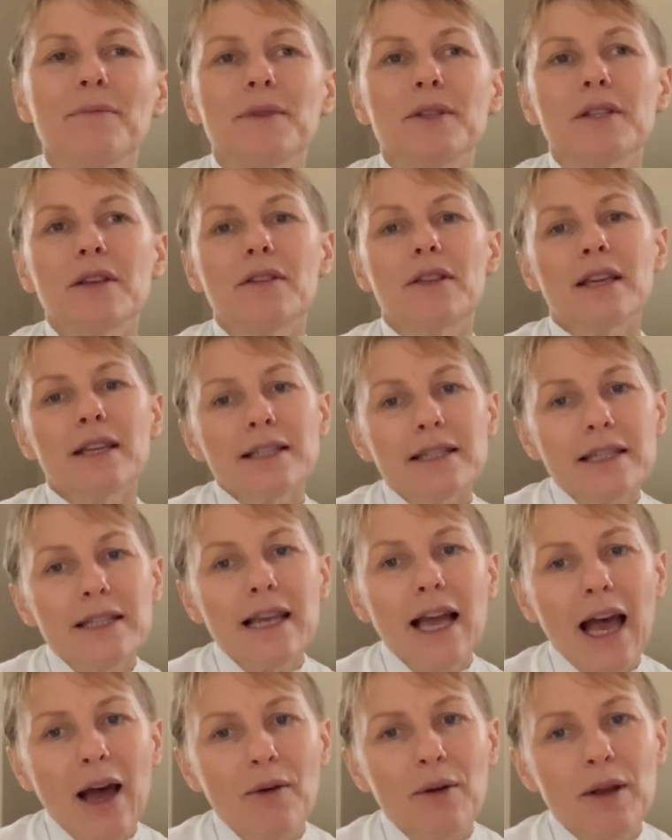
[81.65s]
So this is
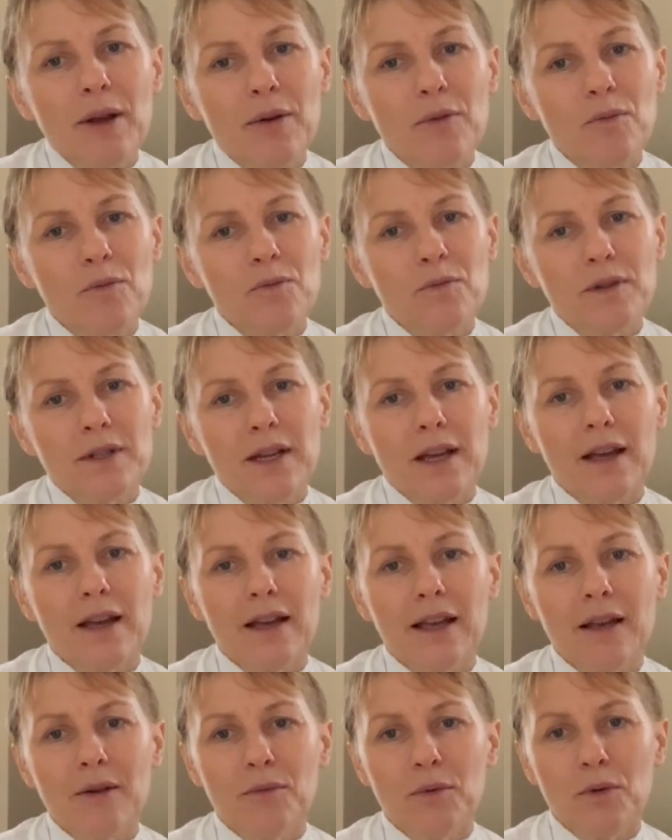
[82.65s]
how
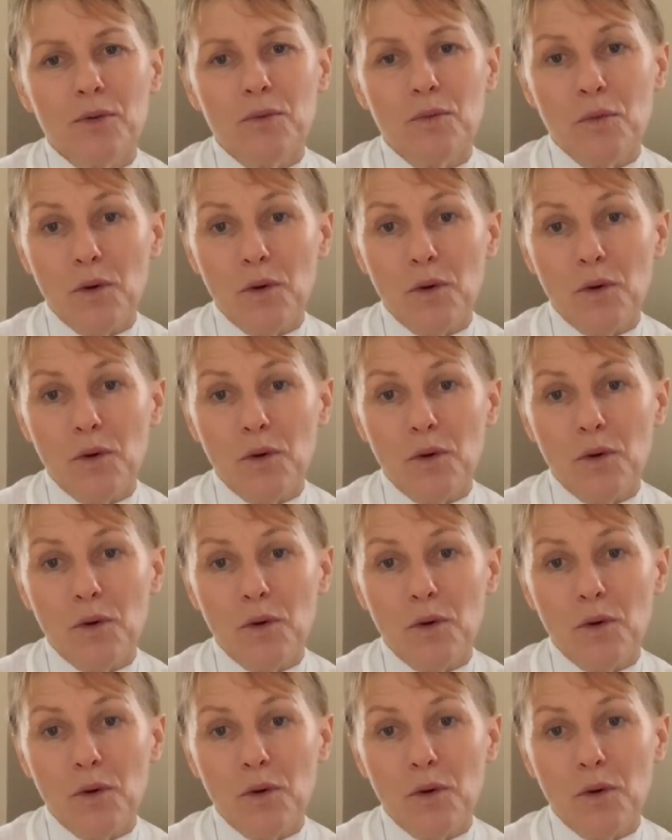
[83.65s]
it will